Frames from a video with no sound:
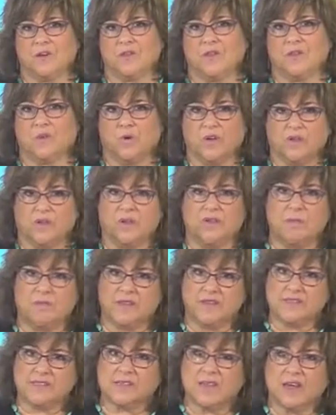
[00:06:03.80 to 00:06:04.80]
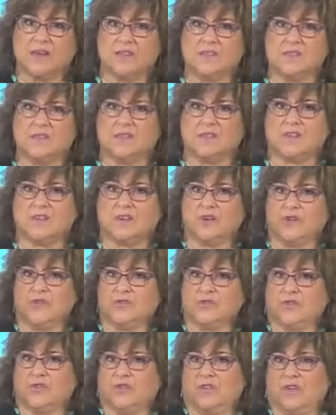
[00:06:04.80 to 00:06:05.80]
The will in this case says it
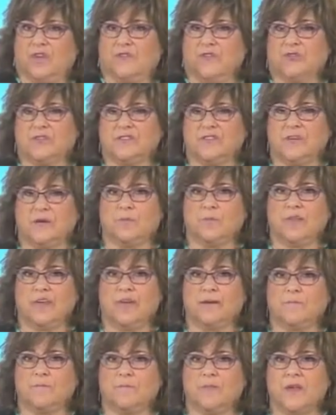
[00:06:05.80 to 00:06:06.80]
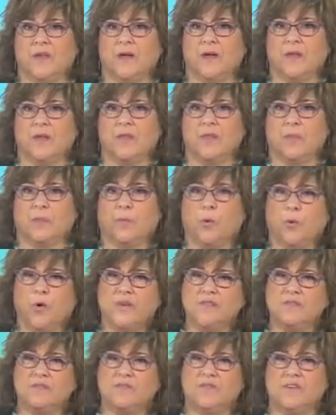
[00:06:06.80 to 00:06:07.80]
goes to the other sibling. The
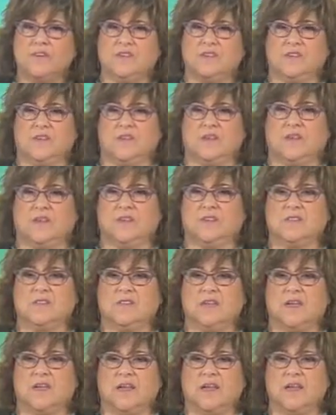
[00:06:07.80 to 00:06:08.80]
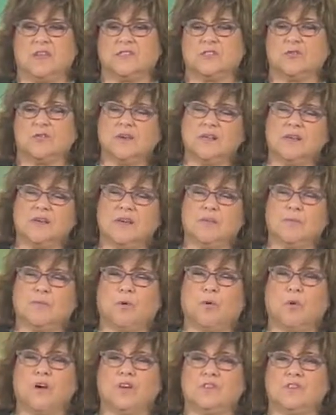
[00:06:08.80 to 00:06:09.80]
point of this is it's critically
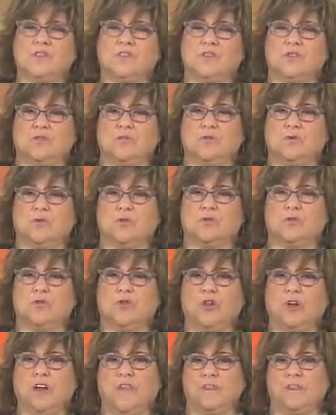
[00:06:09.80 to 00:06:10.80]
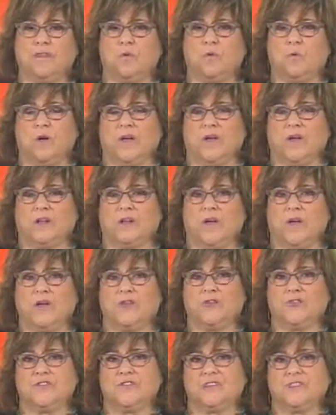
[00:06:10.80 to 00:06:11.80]
important to look at the will,
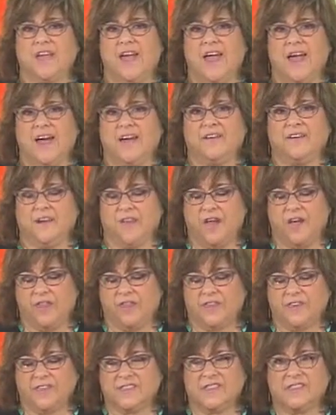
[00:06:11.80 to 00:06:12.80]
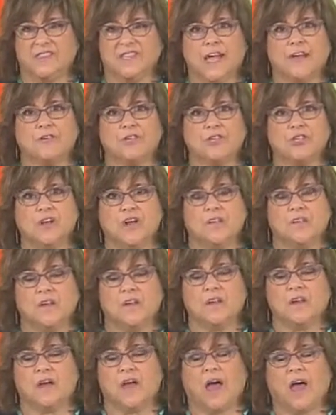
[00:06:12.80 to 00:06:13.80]
understand this section of
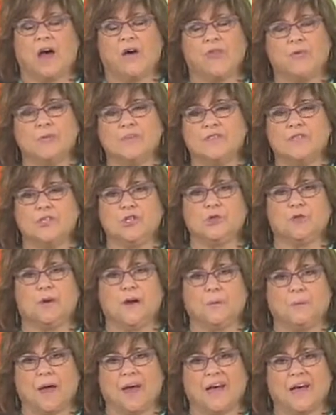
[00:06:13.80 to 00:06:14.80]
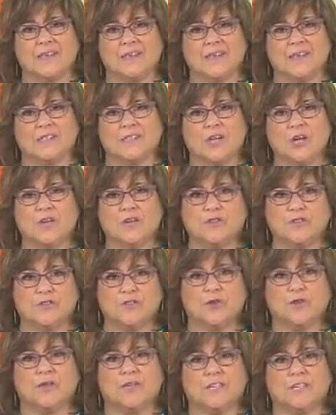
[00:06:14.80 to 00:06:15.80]
it, how the residuary passes, so
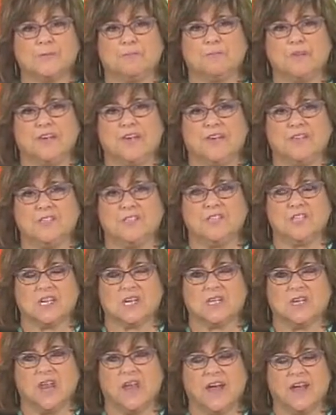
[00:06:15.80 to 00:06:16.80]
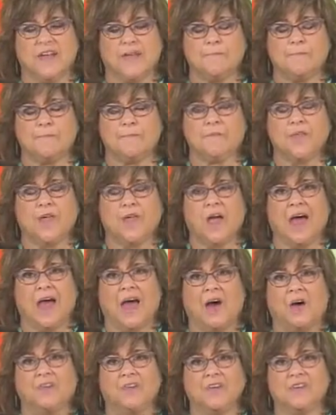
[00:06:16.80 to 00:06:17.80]
that you can explain to the client
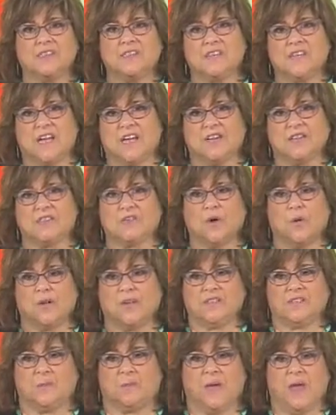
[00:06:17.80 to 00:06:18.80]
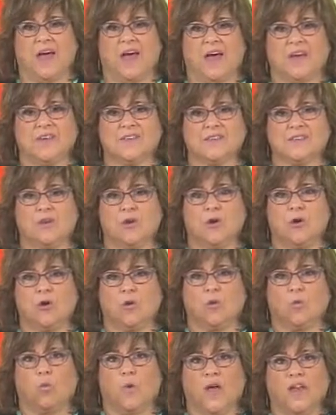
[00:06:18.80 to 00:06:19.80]
how the estate is going to pass
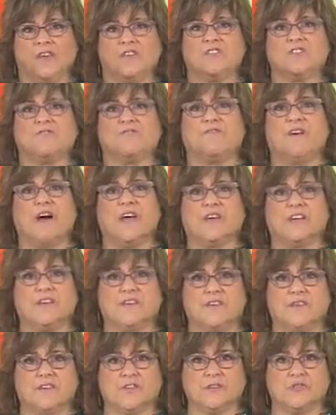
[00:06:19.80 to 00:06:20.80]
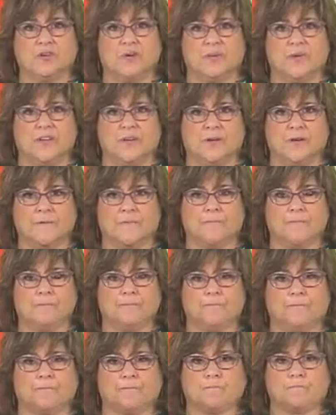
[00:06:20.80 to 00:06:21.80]
when it's finally distributed.
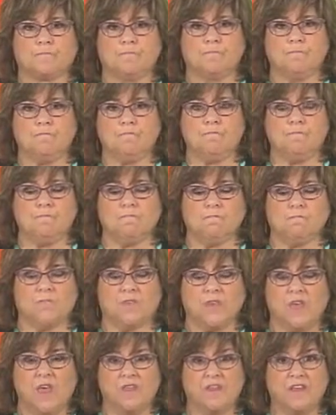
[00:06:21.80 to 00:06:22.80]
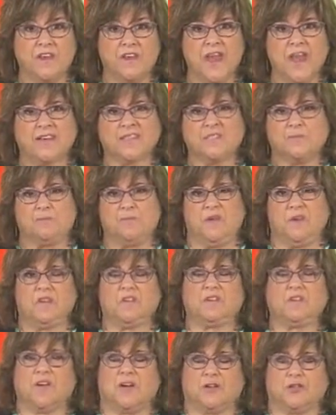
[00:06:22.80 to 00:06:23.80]
The next
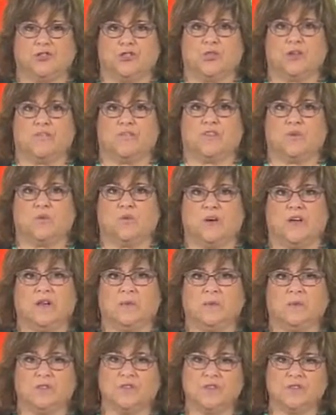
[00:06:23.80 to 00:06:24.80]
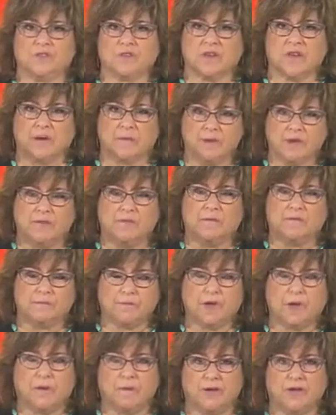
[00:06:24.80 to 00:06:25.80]
big section of the will, which can
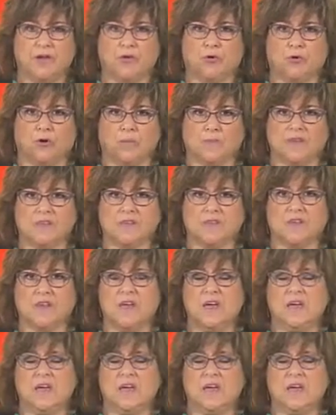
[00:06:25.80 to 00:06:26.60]
be enormous,